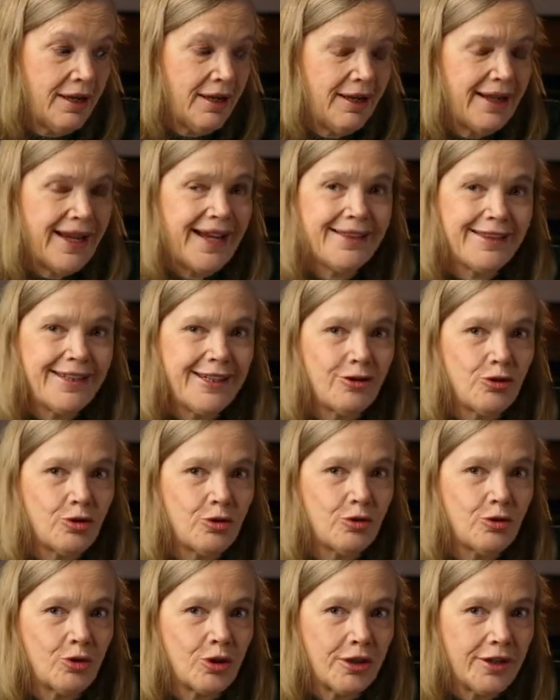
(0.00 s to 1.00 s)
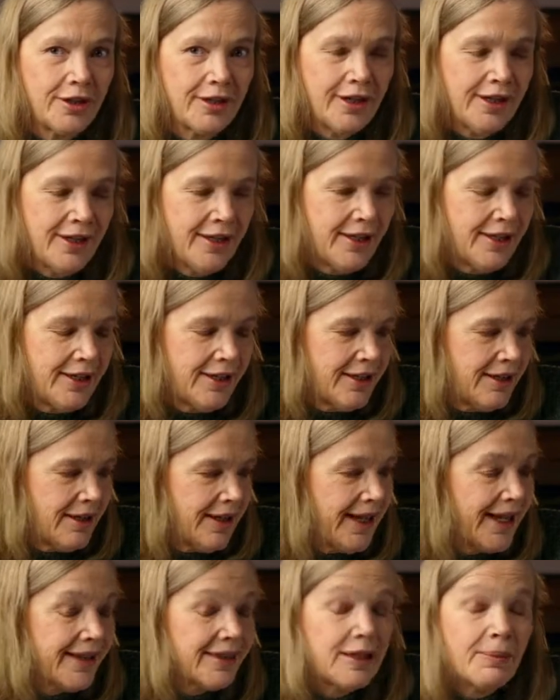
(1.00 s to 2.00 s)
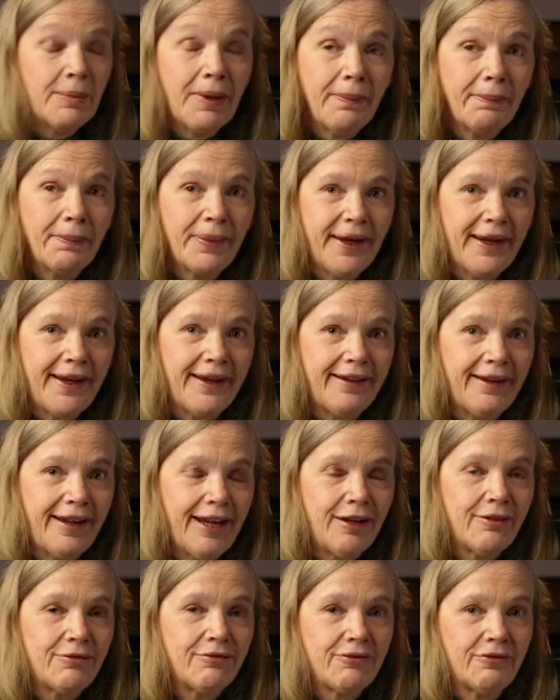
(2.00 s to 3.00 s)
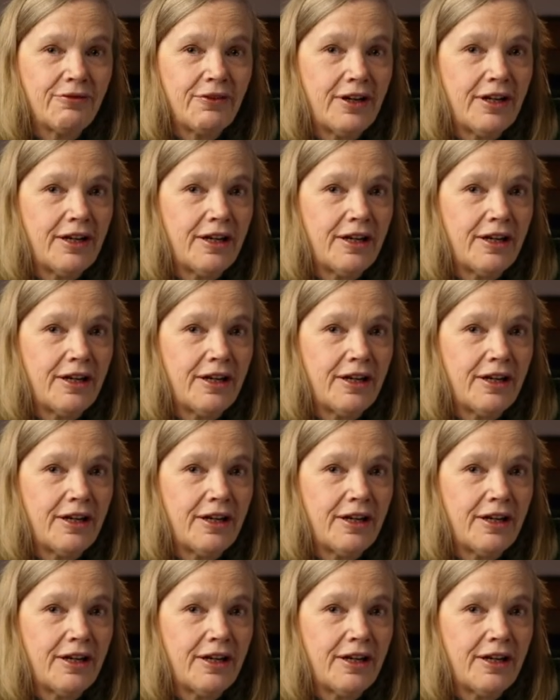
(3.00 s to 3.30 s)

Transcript: light them up and have